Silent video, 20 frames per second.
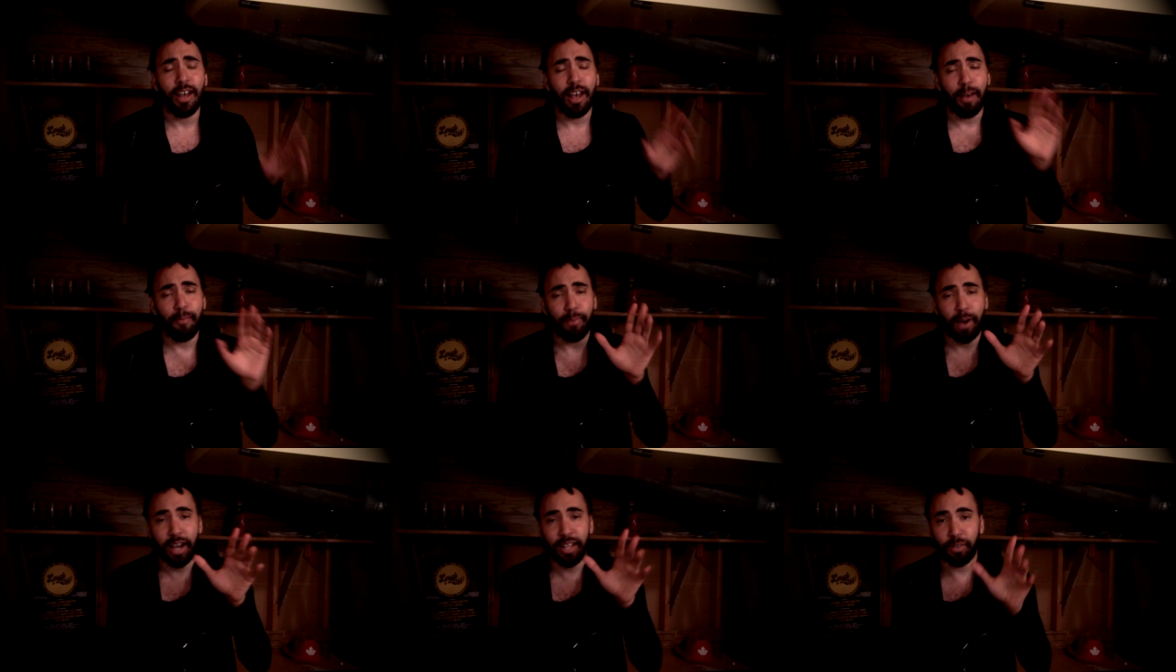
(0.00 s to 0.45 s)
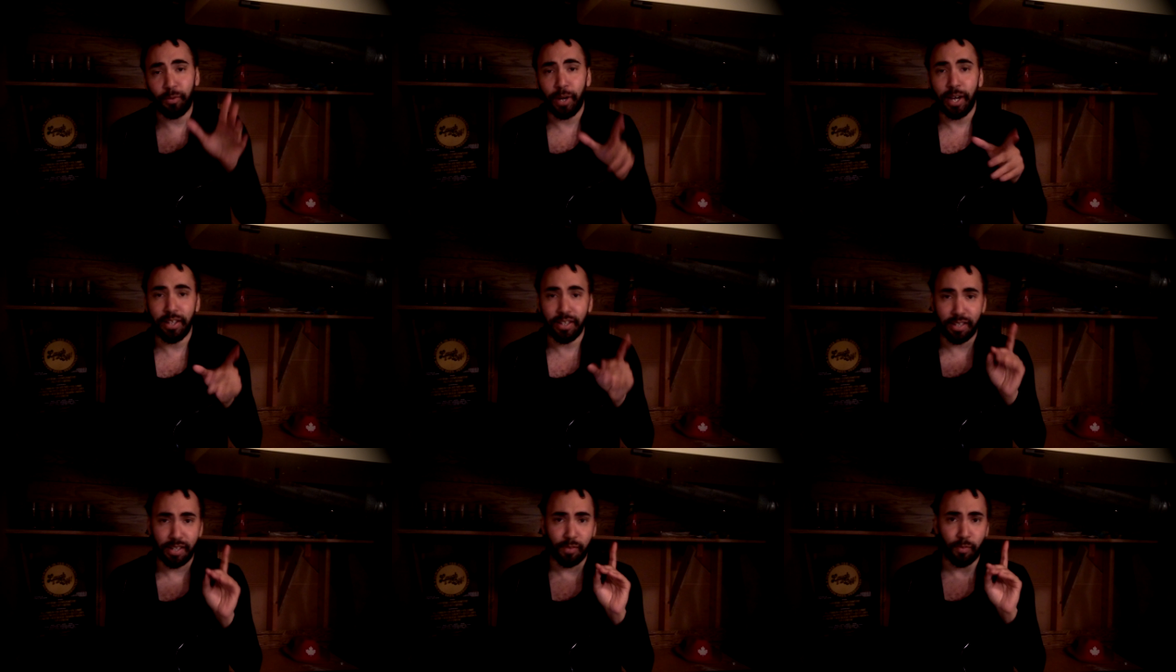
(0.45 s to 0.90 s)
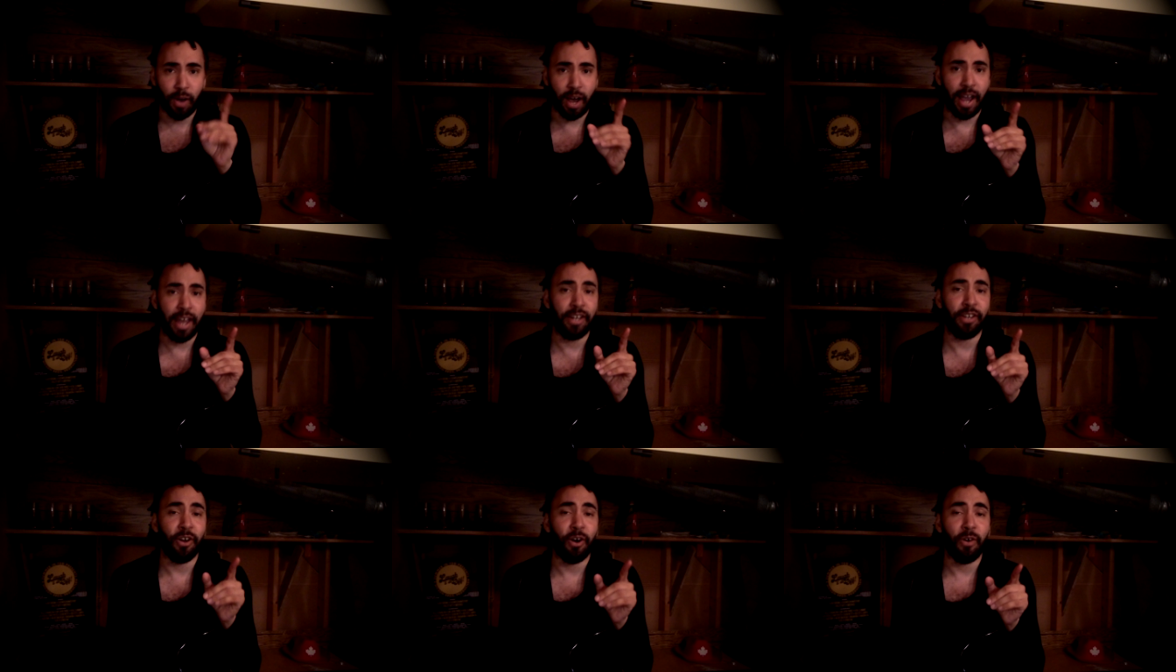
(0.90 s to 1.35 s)
And by the way, this is why
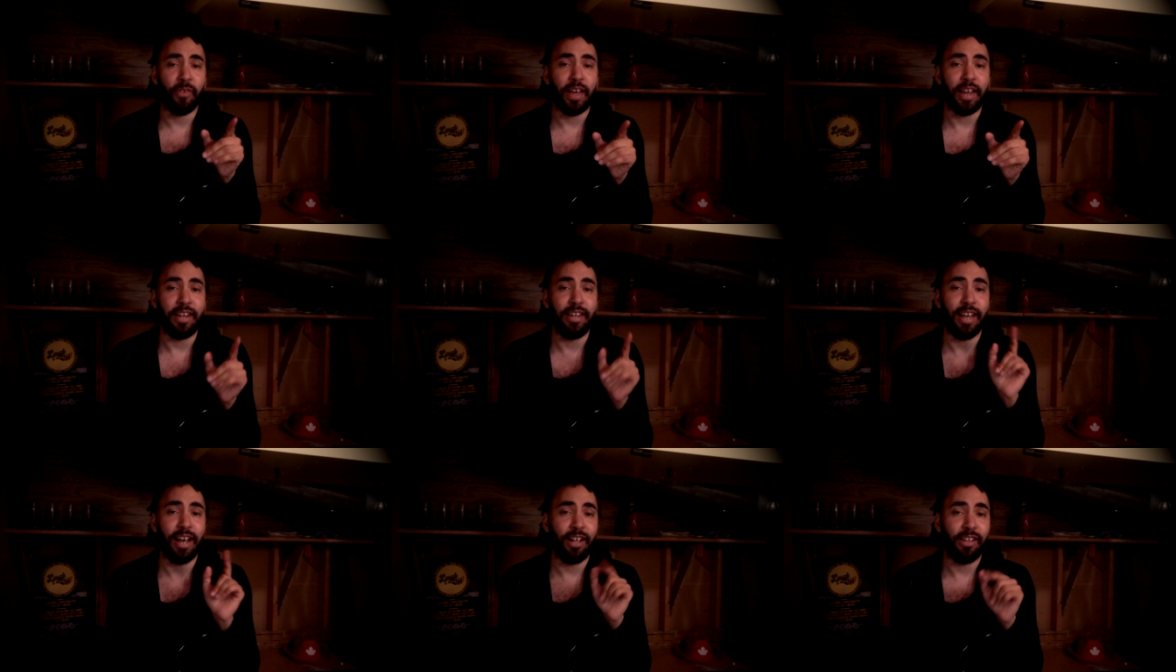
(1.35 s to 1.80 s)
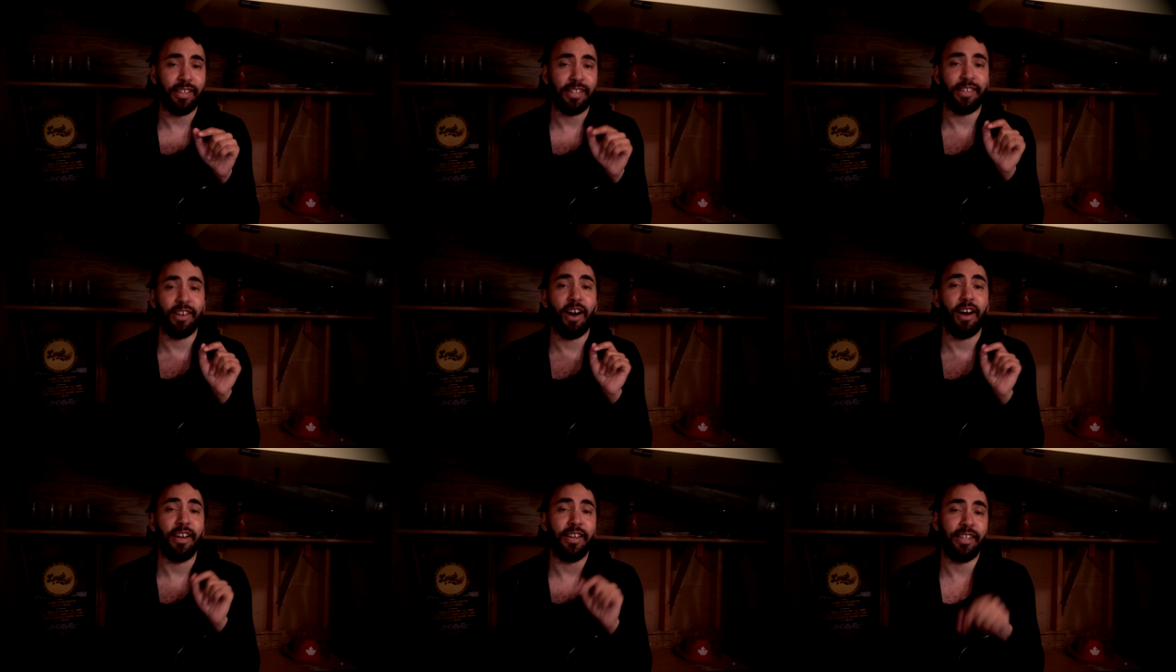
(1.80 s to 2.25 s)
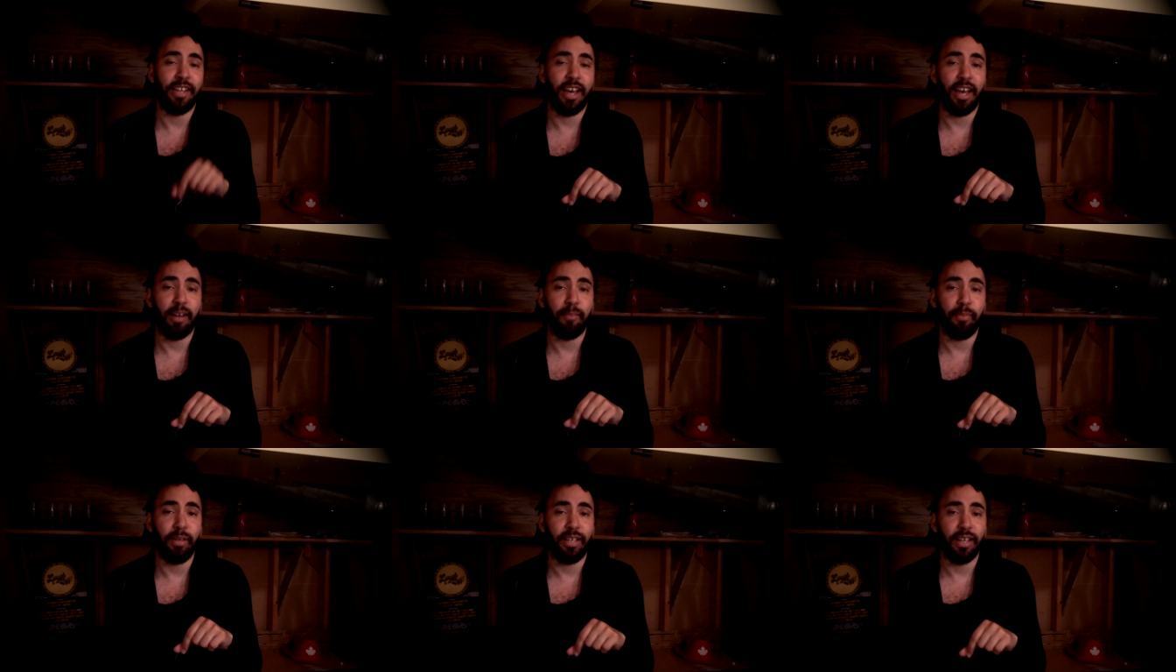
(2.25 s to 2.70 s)
I know that Nelle is not
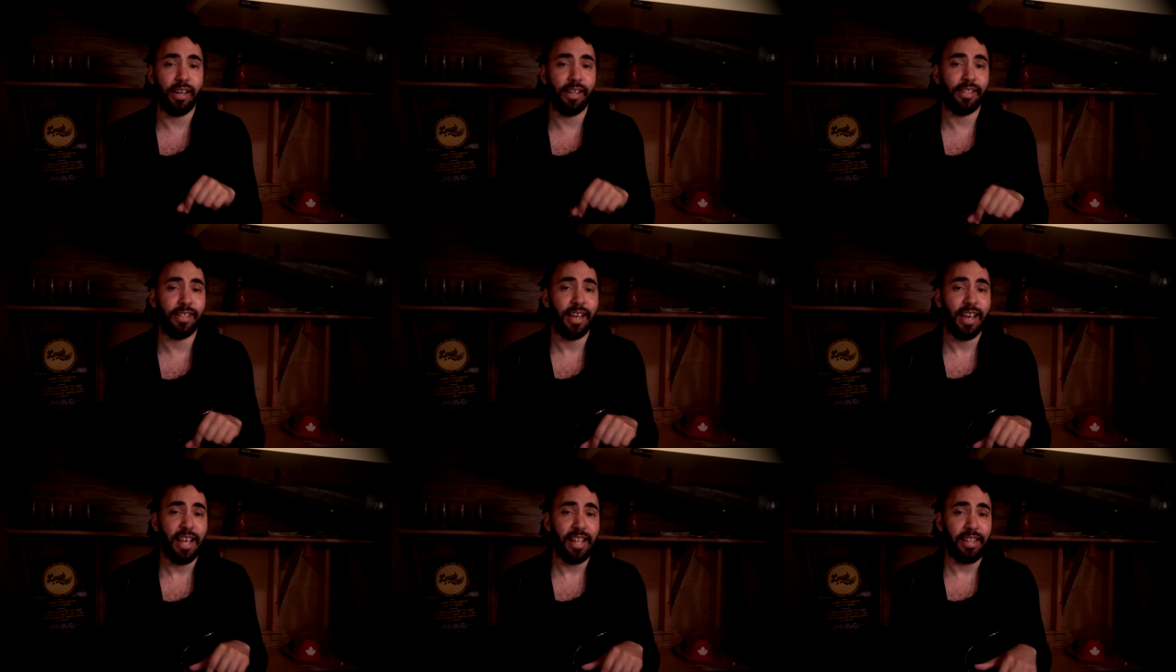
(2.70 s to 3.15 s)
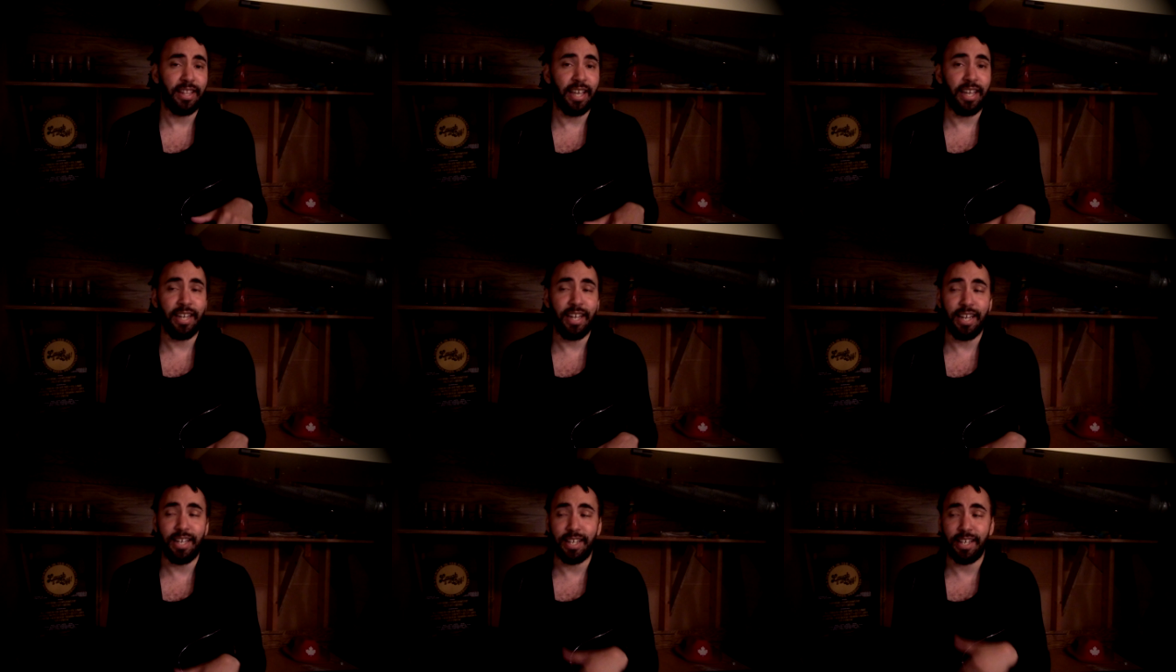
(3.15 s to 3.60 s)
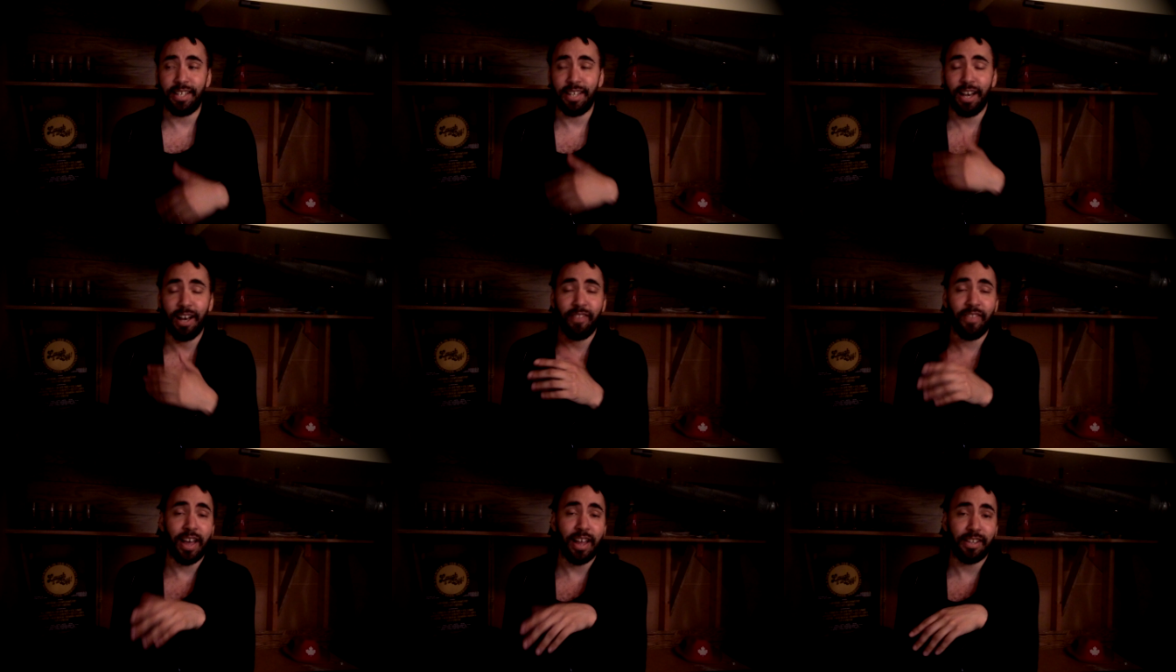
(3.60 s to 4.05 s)
dead, because they need to
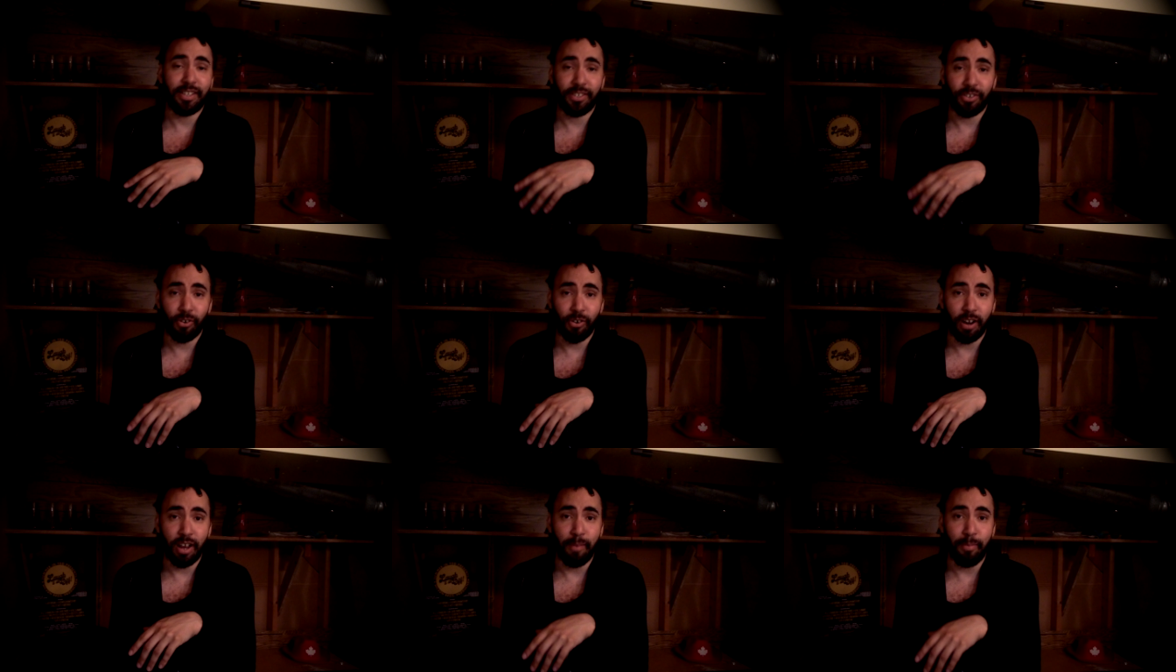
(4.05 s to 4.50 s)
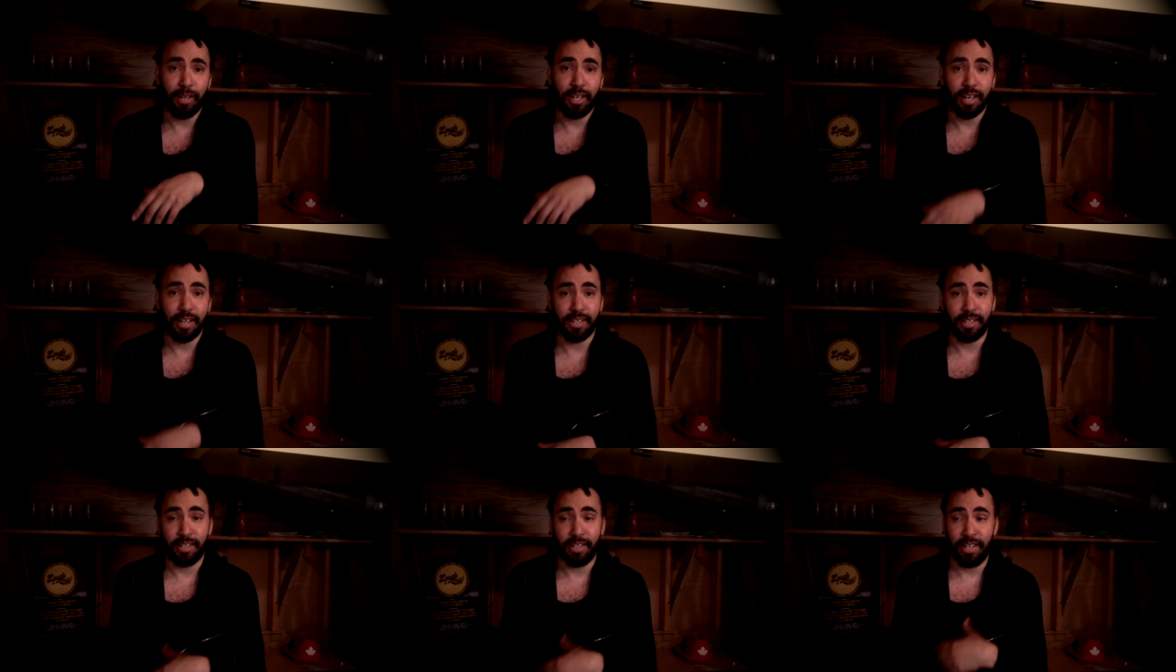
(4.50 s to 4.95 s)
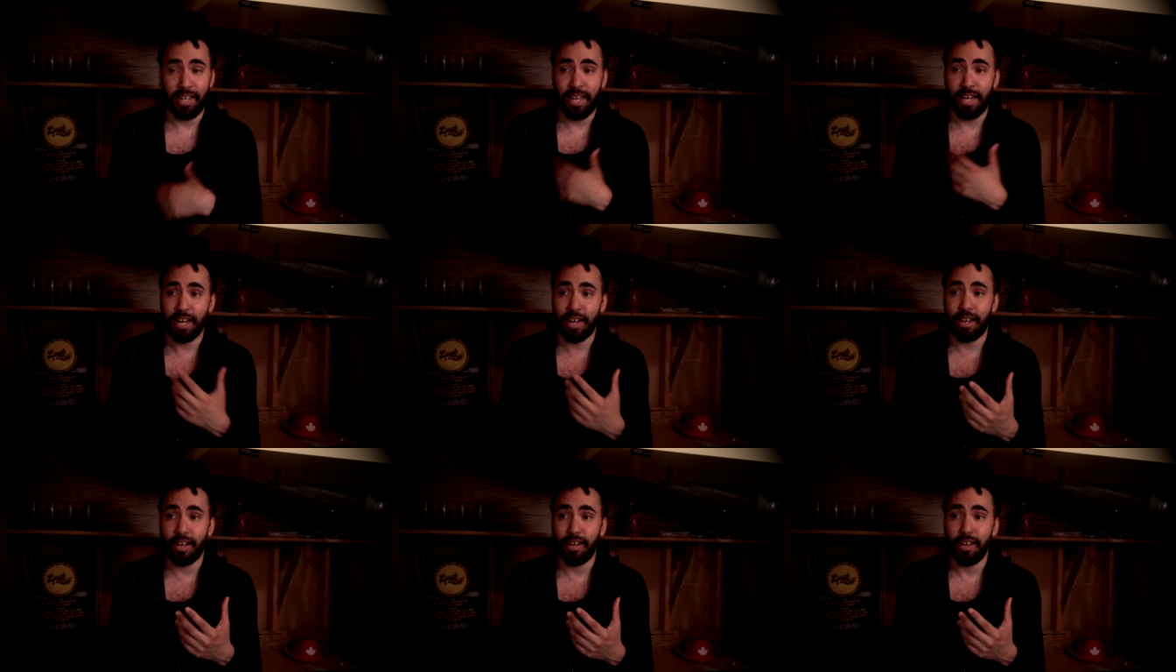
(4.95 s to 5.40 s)
tell that story because
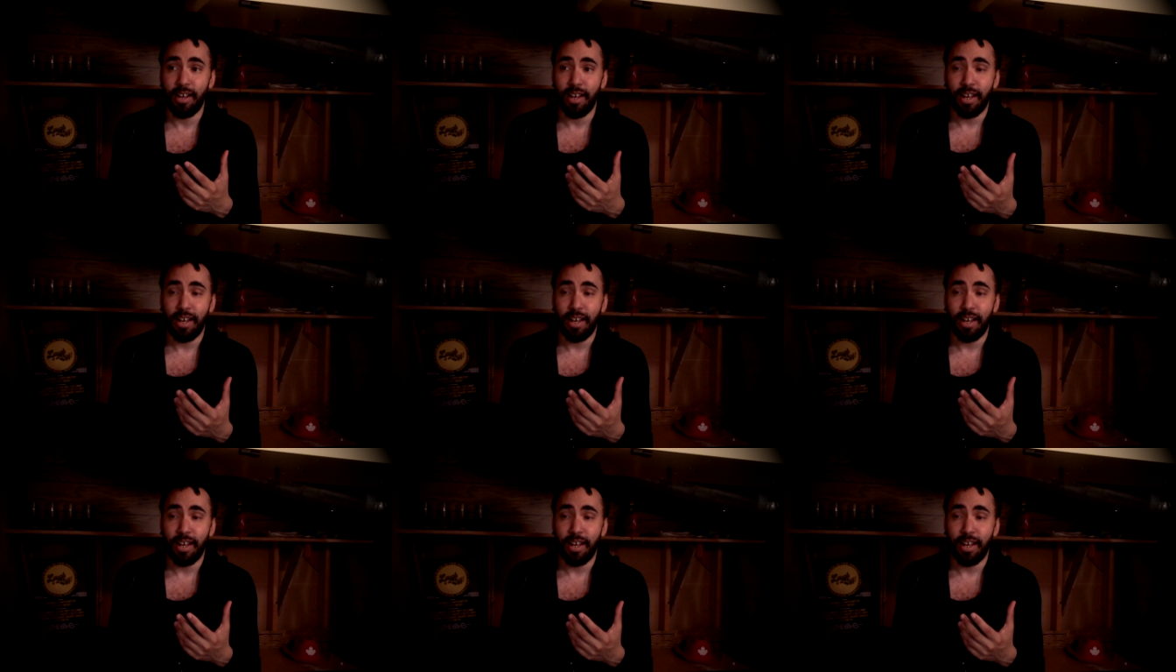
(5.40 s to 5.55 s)
Nina